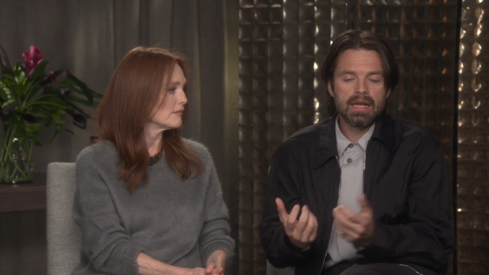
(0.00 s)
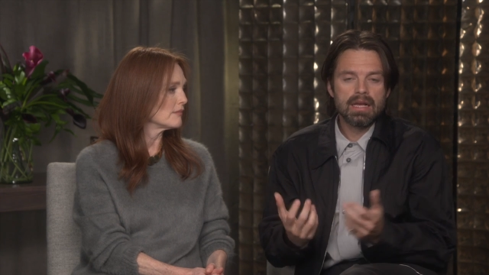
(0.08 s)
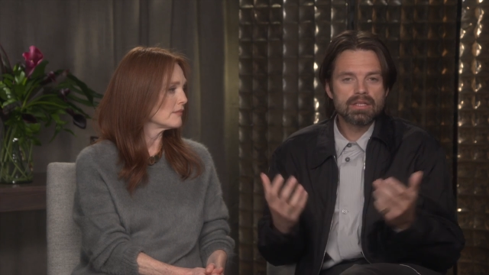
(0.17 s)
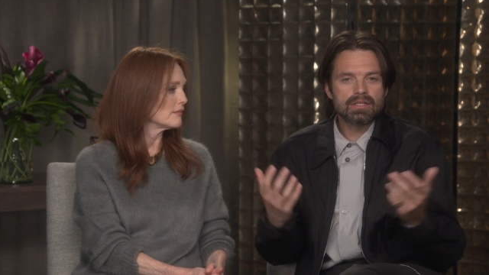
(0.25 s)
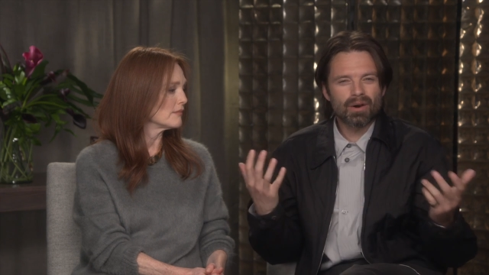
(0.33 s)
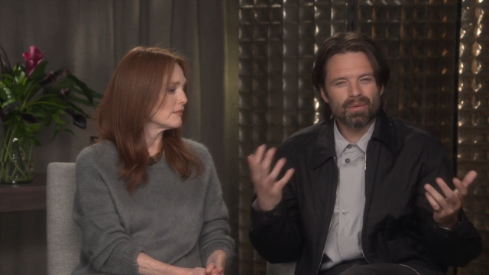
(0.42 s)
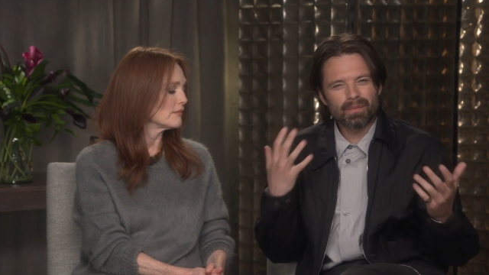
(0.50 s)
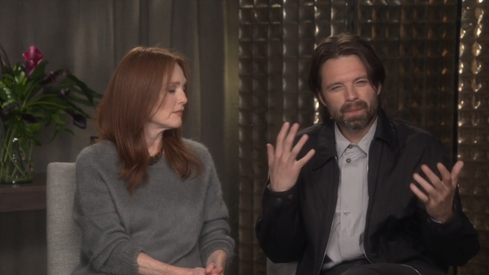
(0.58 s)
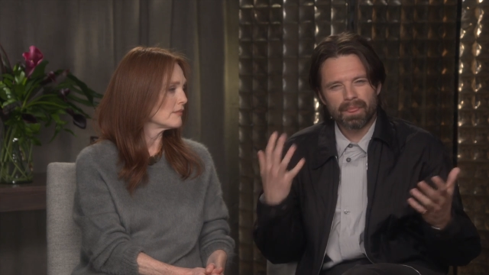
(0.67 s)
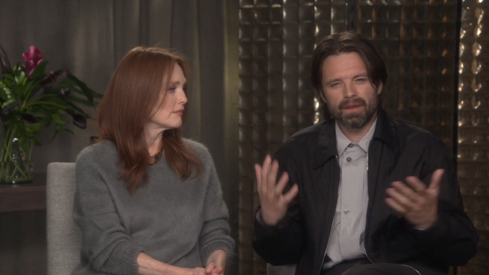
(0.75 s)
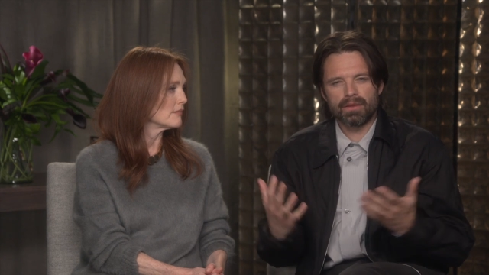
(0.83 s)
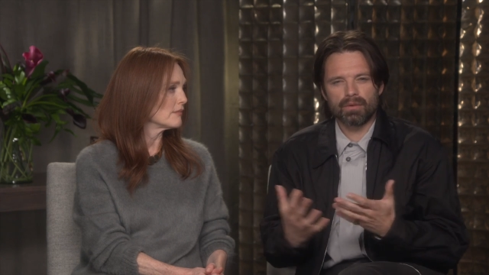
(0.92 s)
Speaker 1: So
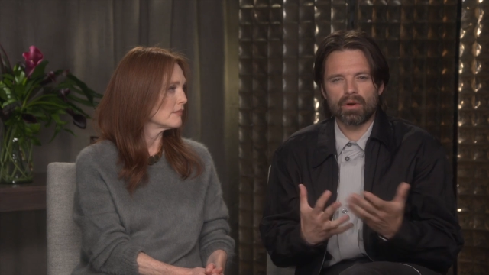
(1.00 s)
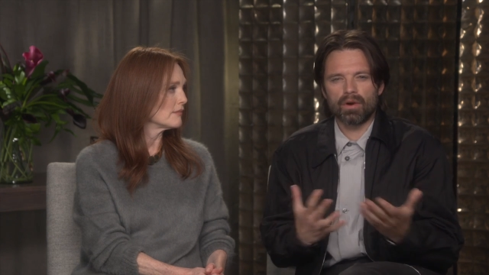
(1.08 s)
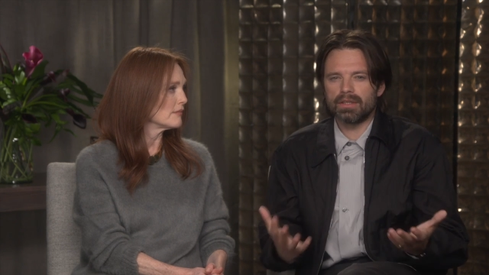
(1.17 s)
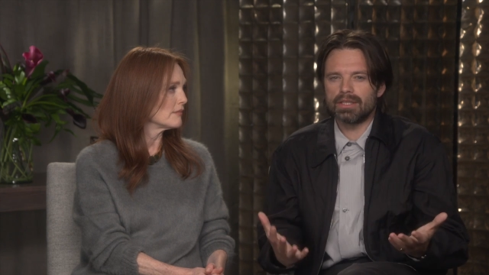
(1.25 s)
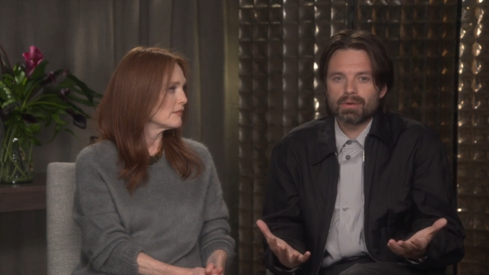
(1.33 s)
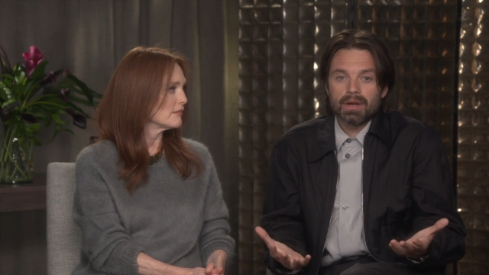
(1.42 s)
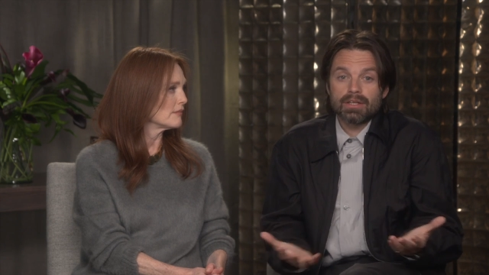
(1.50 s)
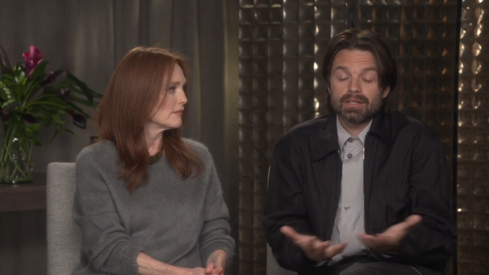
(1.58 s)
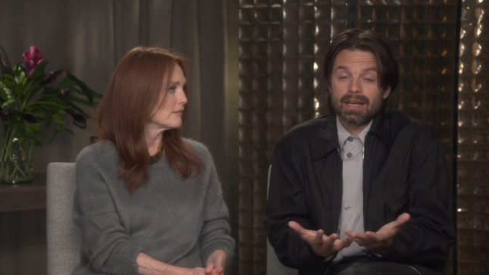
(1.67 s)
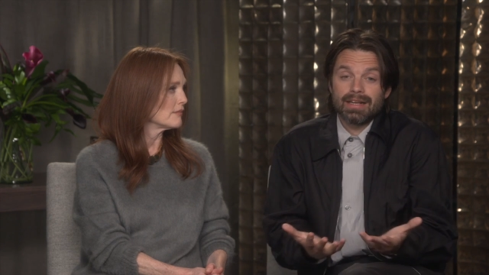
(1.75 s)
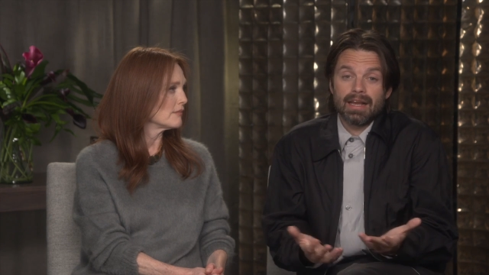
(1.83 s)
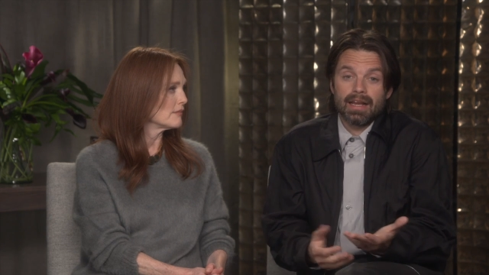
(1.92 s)
there were all these questions.
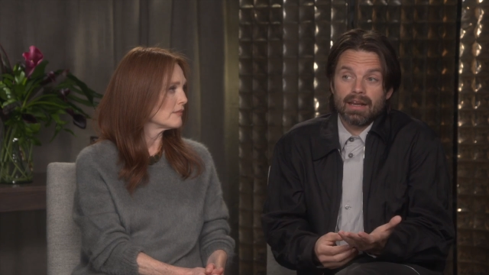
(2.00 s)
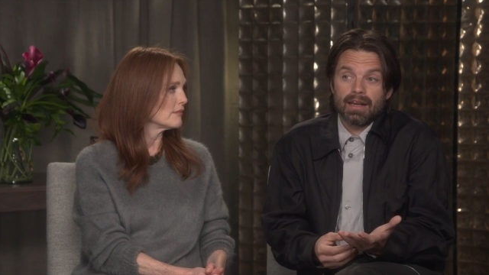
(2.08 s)
I, and,